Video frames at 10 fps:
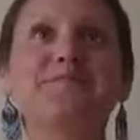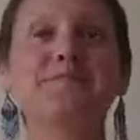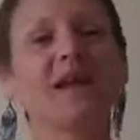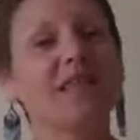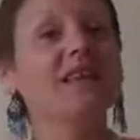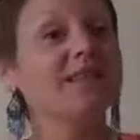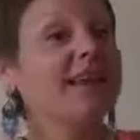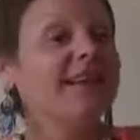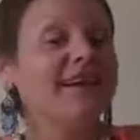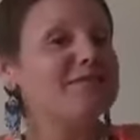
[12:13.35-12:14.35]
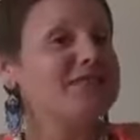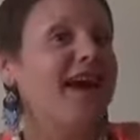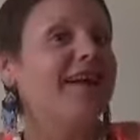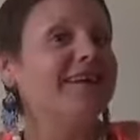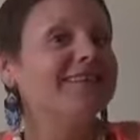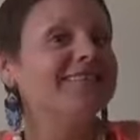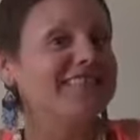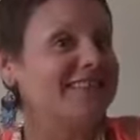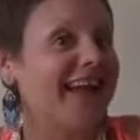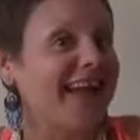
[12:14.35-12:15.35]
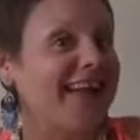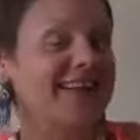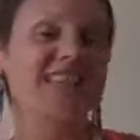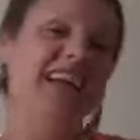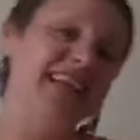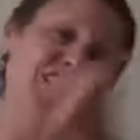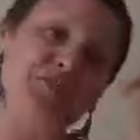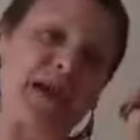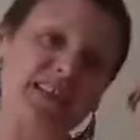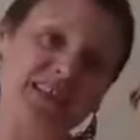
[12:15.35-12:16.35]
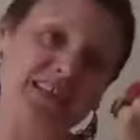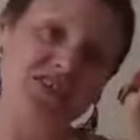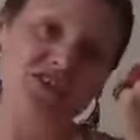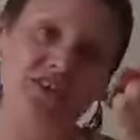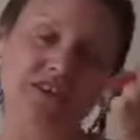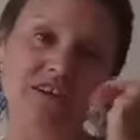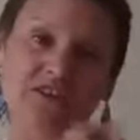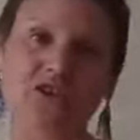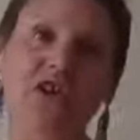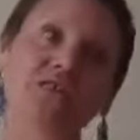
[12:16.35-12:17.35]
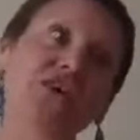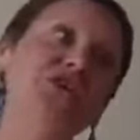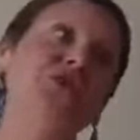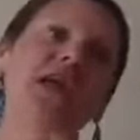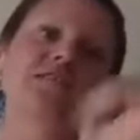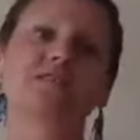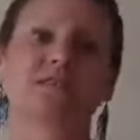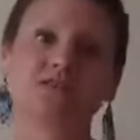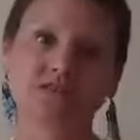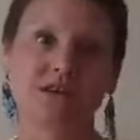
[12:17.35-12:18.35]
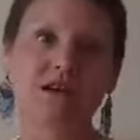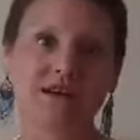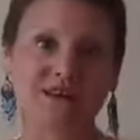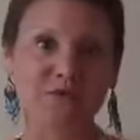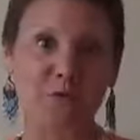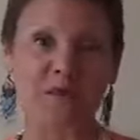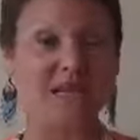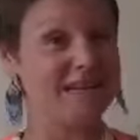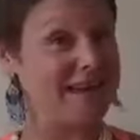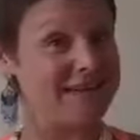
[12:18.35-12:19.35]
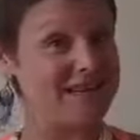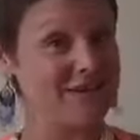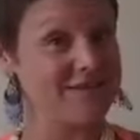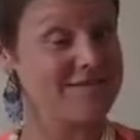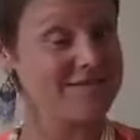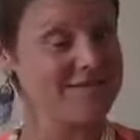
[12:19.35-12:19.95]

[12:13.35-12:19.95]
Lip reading: but I think that I'm done for today, because I need to get back to the kitchen, or else all of our new guests that just got here won't be eating any dinner.